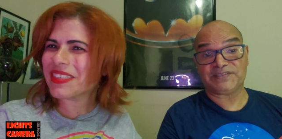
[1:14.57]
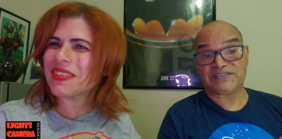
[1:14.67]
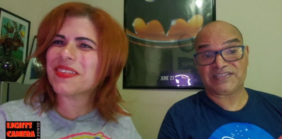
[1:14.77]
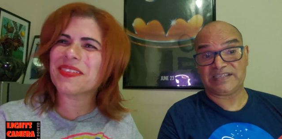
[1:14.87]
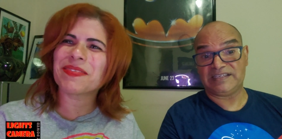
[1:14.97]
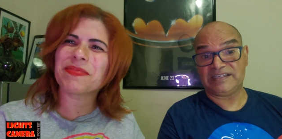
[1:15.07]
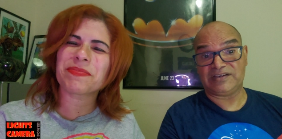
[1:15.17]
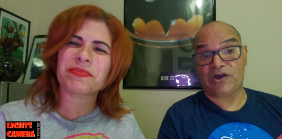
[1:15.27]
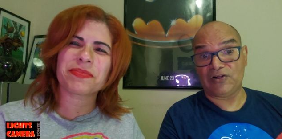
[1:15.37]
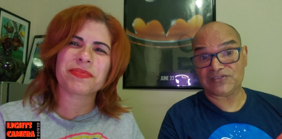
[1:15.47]
Speaker 1: to see
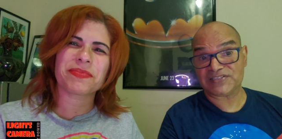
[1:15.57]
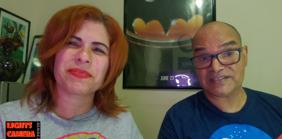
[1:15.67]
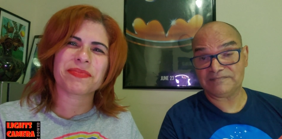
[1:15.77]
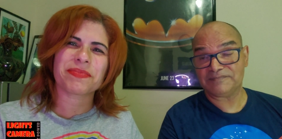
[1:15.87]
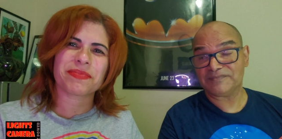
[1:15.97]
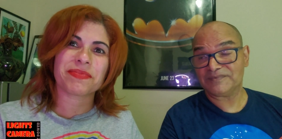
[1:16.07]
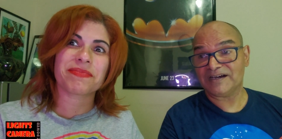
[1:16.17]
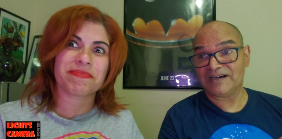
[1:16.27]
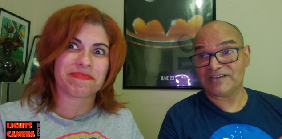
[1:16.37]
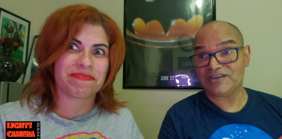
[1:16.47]
Coulson,
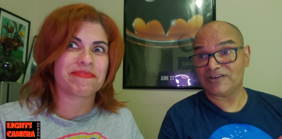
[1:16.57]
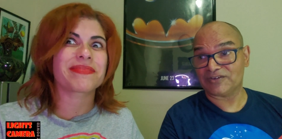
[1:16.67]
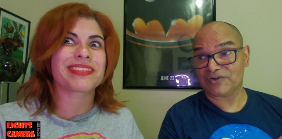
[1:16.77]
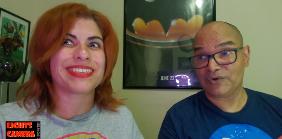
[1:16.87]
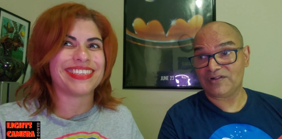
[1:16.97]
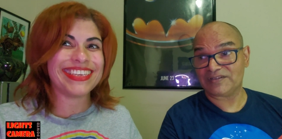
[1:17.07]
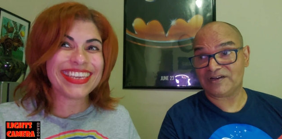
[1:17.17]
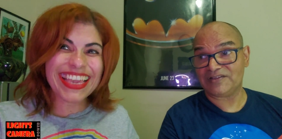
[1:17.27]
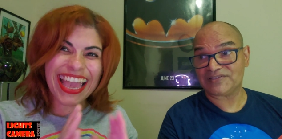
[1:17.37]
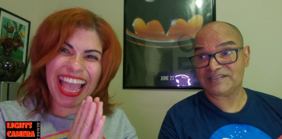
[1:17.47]
a younger
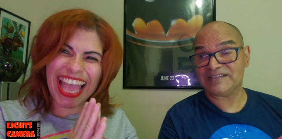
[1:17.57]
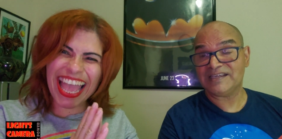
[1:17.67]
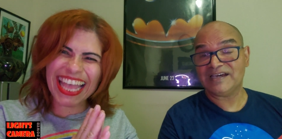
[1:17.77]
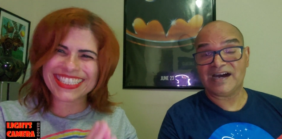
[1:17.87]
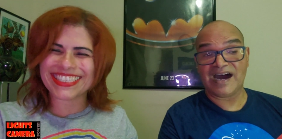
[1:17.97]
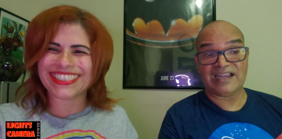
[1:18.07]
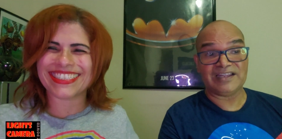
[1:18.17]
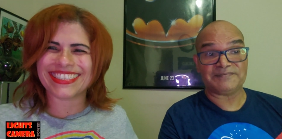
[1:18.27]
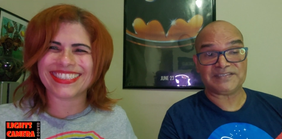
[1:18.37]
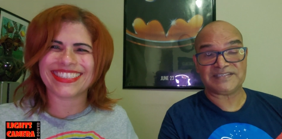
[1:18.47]
Coulson. Yes. I
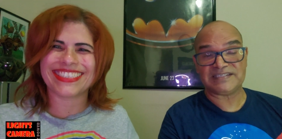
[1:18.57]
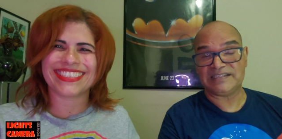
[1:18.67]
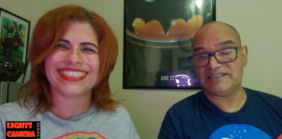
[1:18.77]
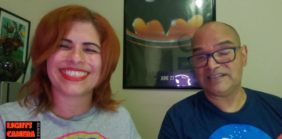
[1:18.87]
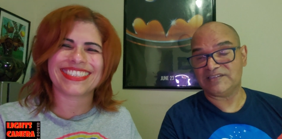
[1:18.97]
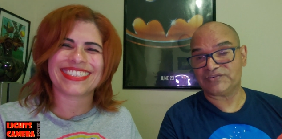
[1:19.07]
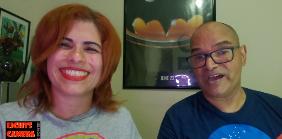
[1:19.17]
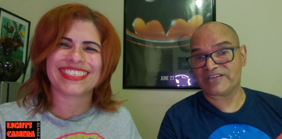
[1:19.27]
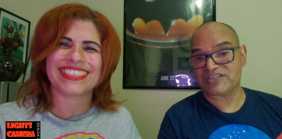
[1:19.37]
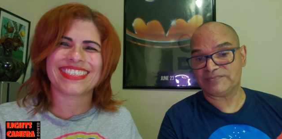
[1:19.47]
love to see the
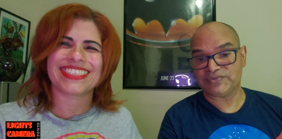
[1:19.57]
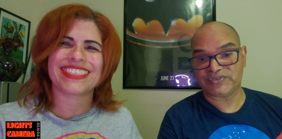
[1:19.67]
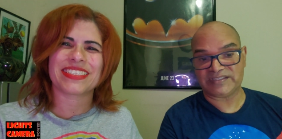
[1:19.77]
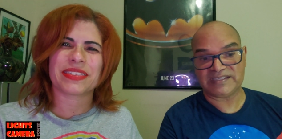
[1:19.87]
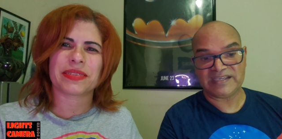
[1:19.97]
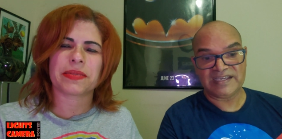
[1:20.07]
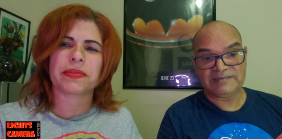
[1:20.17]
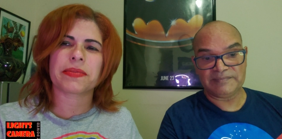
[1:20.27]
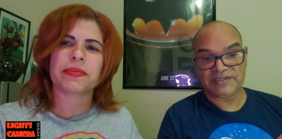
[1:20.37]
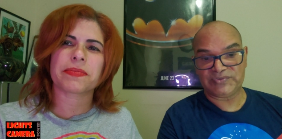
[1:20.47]
interaction
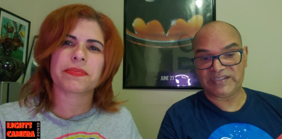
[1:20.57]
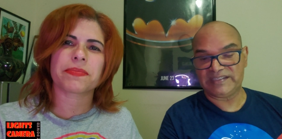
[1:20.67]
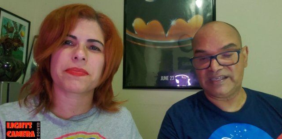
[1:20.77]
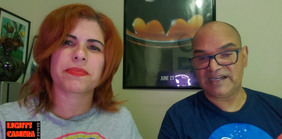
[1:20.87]
between